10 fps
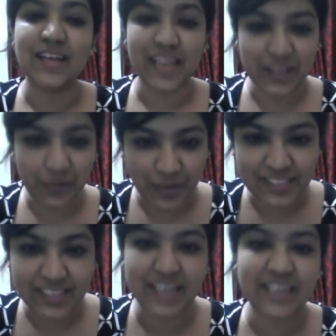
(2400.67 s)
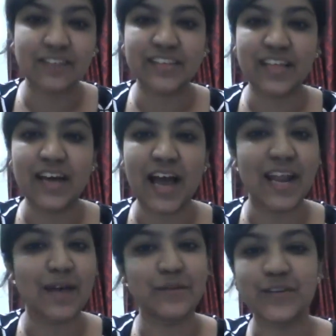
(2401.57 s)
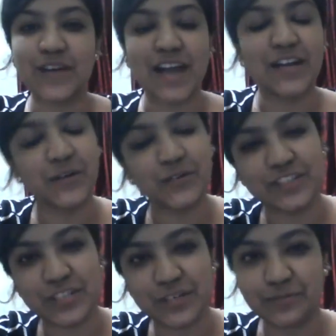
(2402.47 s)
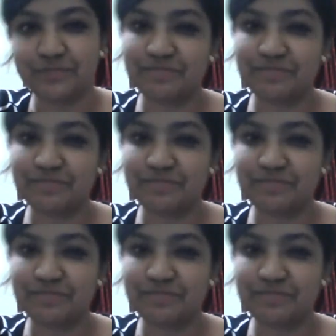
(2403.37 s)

Thank you once again, Kavita, and I'm going to hand it over to you.